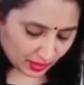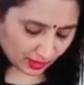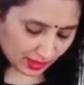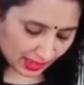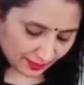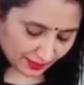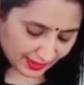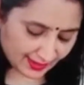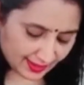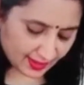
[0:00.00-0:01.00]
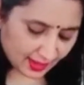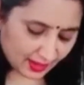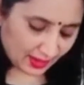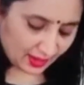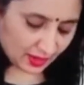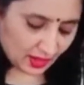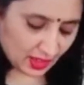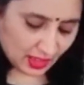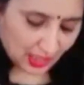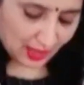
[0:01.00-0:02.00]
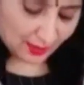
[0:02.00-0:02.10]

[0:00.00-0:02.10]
I am resetting it, I am